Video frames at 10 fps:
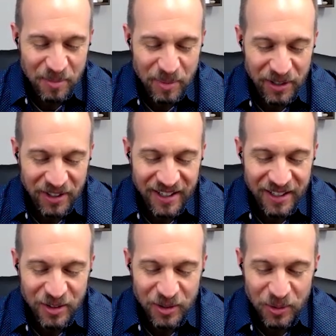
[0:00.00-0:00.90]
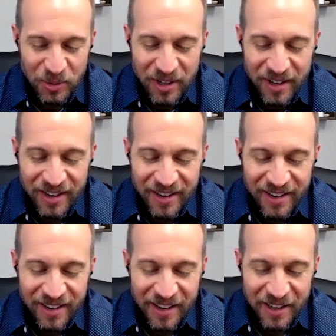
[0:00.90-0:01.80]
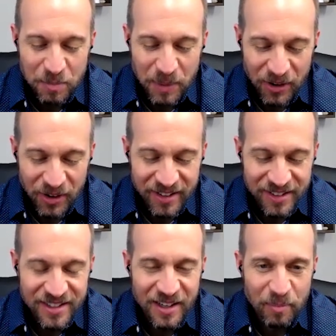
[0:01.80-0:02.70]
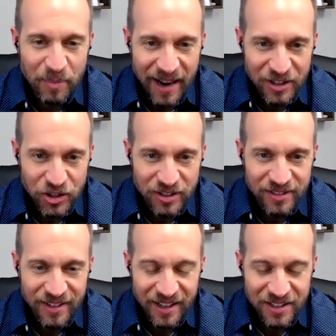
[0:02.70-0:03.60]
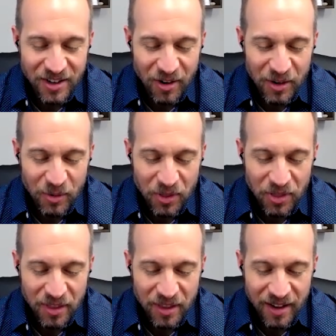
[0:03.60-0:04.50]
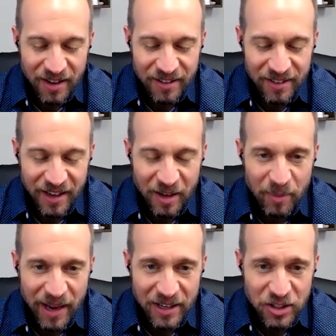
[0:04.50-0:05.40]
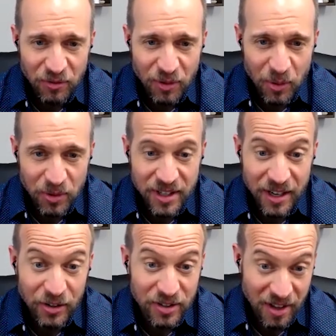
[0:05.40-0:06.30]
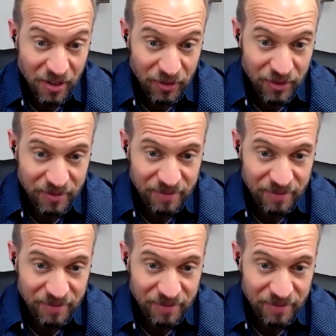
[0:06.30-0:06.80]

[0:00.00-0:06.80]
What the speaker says: ability to experience compassion, and starting with that compassion focused on yourself.